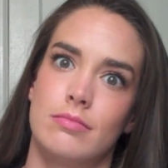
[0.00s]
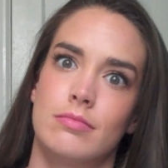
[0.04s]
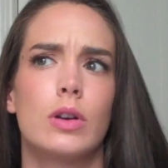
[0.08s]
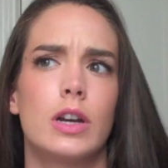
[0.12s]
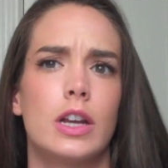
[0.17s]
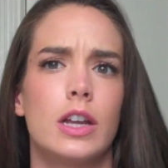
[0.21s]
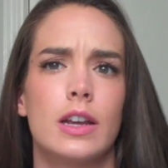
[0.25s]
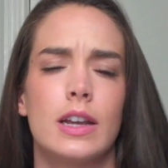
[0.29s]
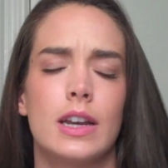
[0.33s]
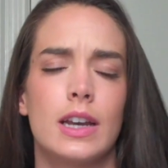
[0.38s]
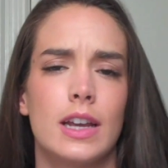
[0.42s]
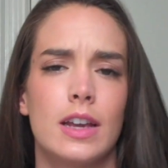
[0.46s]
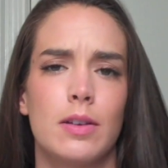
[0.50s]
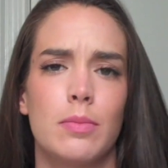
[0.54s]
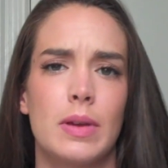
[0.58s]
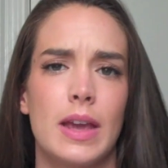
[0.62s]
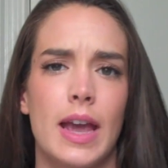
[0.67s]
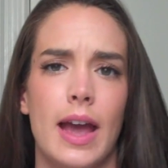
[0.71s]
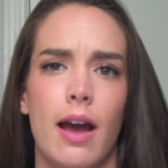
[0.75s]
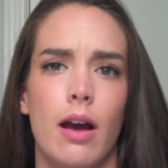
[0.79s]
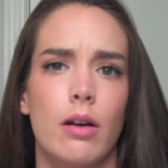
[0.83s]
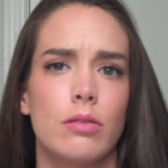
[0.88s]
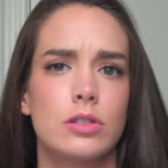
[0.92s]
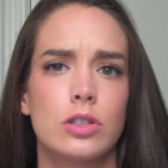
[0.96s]
What, are you gonna give
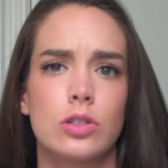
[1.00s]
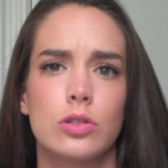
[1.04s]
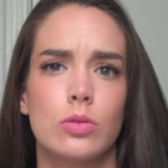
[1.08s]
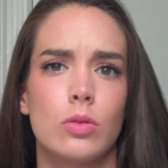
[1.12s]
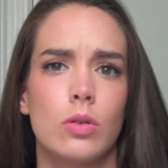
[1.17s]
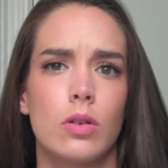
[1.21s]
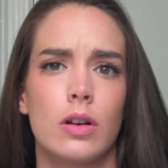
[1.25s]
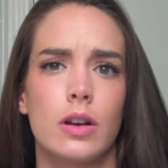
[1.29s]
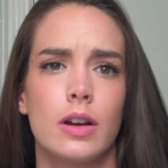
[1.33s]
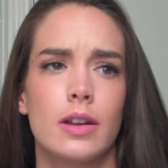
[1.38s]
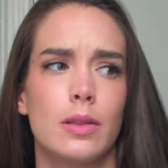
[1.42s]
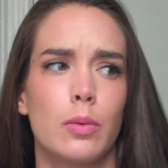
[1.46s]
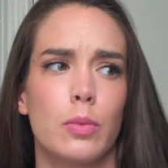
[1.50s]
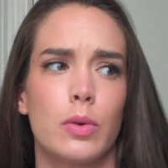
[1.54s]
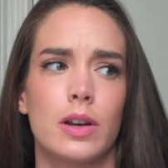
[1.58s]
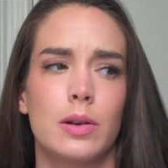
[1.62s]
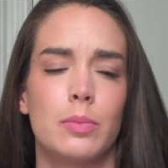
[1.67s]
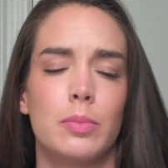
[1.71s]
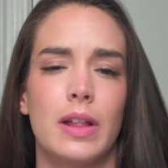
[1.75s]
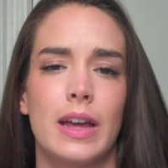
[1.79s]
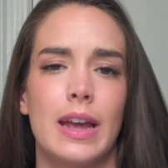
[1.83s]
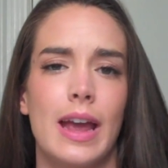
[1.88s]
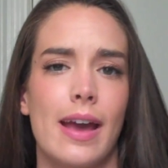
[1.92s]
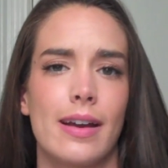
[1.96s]
me a house tour and then we're
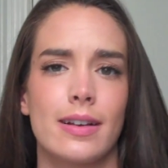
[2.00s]
gonna play